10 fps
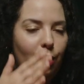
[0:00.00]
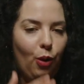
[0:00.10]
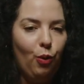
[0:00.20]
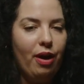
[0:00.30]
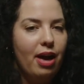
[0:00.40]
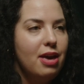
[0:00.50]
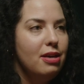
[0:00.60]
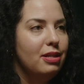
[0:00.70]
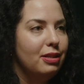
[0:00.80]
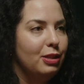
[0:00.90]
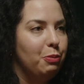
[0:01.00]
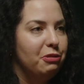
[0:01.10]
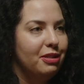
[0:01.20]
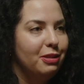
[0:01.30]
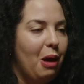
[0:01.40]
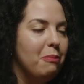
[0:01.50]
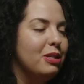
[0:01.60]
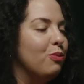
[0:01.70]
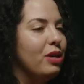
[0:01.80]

Okay, this person's competent.